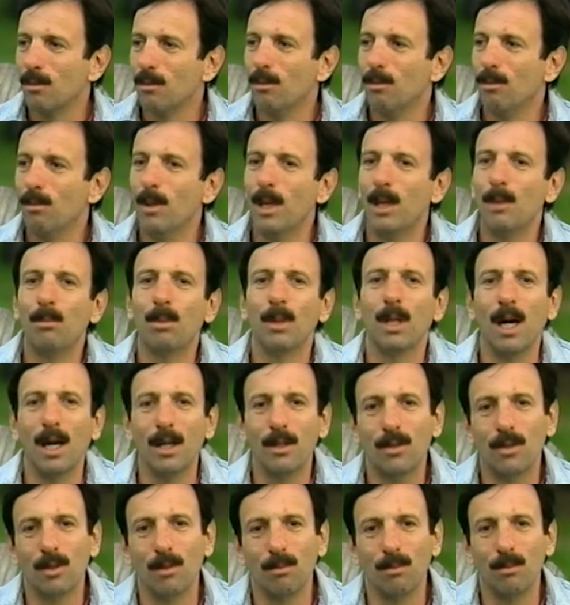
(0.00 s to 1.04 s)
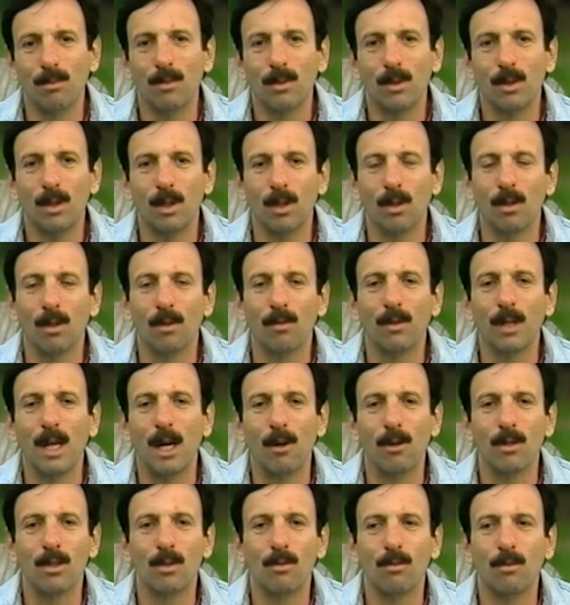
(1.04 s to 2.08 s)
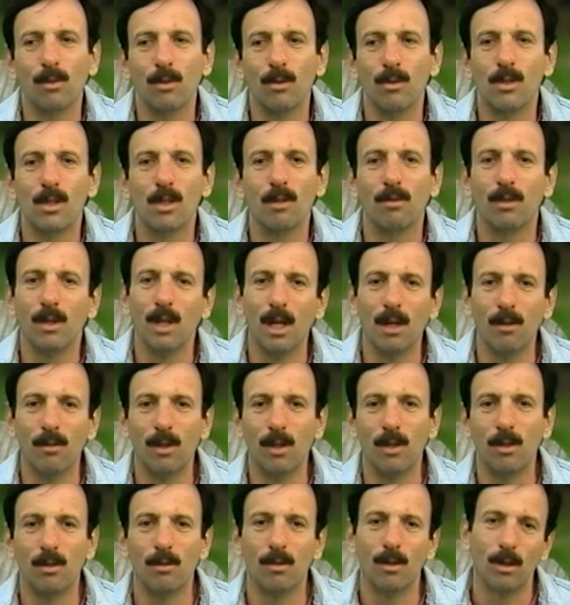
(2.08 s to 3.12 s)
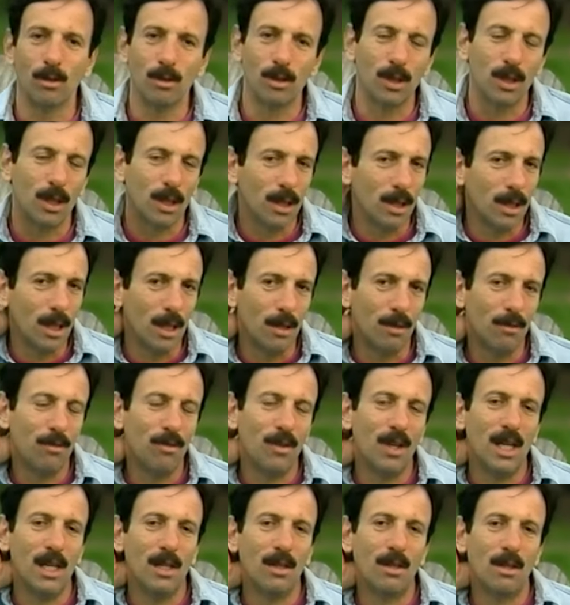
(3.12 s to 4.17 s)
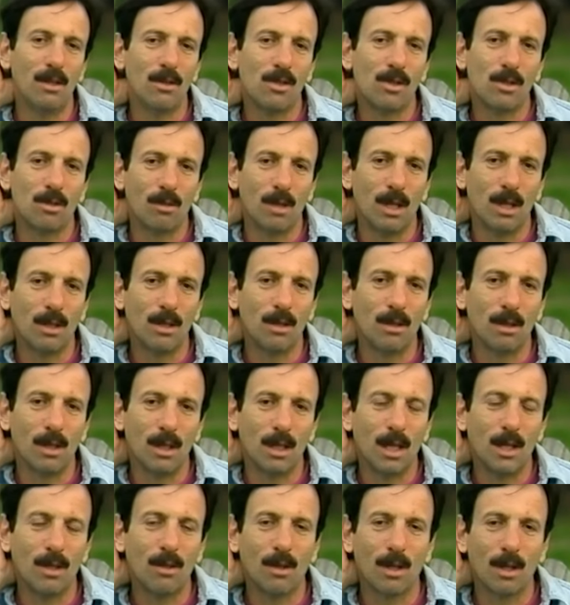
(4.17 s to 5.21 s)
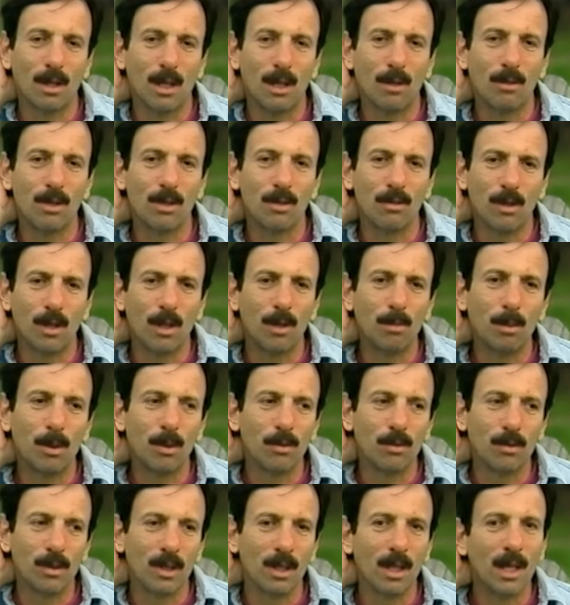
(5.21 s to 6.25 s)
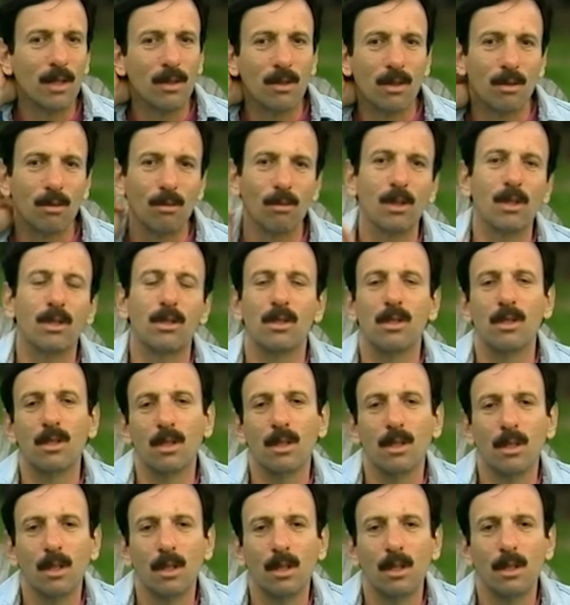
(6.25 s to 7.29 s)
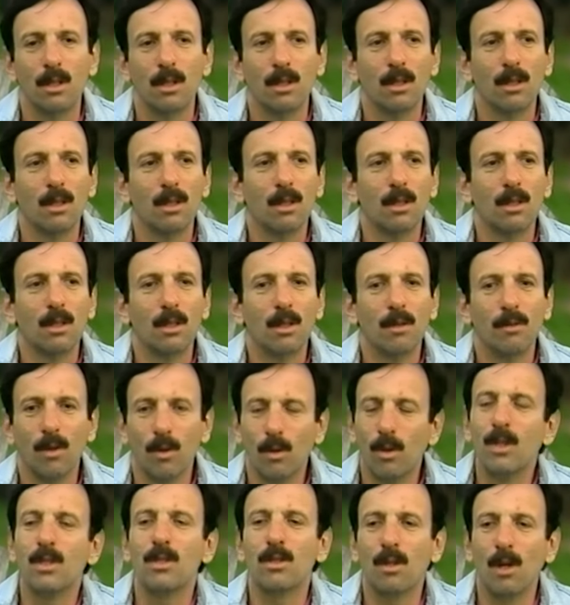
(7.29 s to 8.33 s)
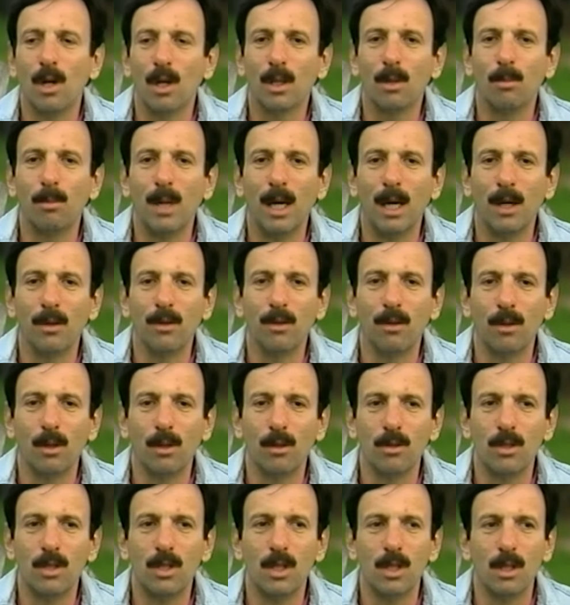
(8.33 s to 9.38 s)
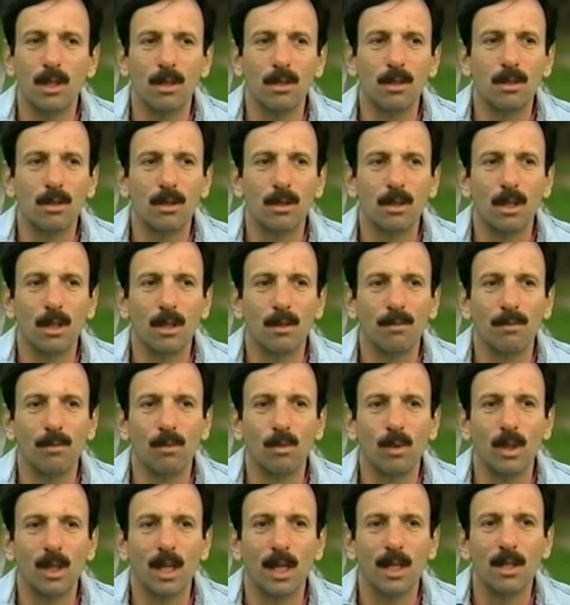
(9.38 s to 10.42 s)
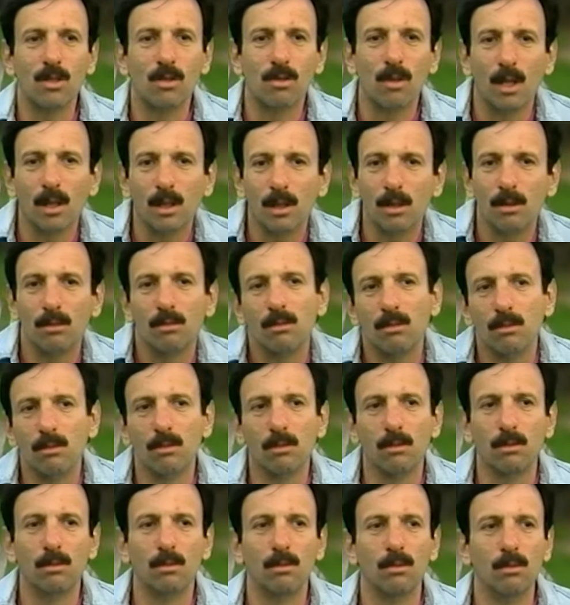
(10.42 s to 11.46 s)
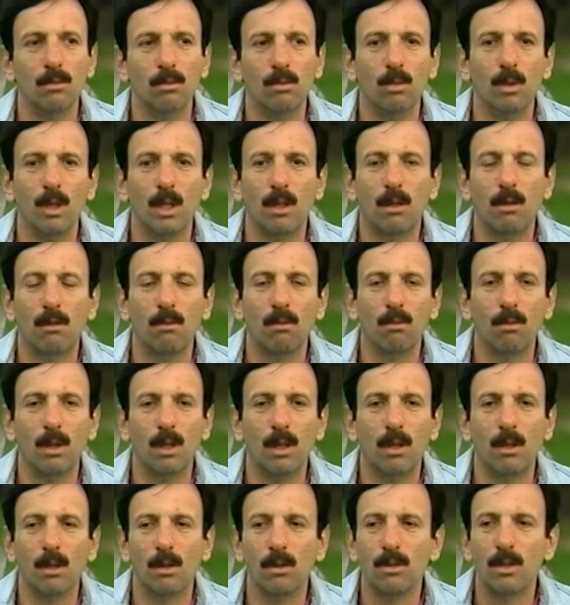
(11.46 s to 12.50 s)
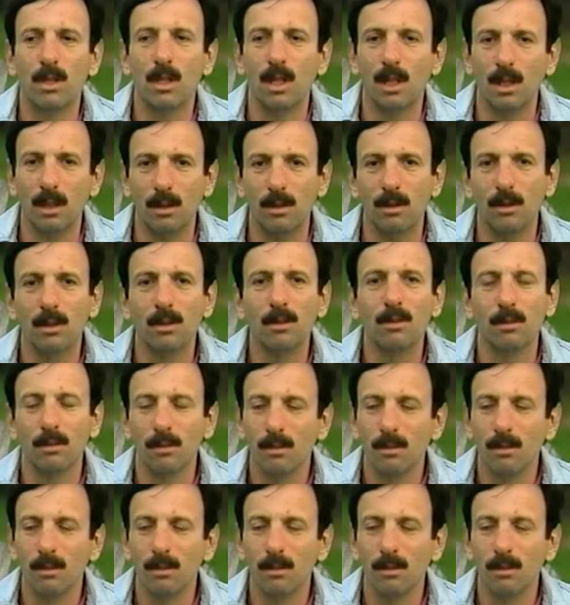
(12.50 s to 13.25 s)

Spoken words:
may blossom. You know, the flowers and fruits of love and devotion and faith and surrender. And I thought that was a very beautiful lesson, which is I've always thought about in those years when I struggled with those things.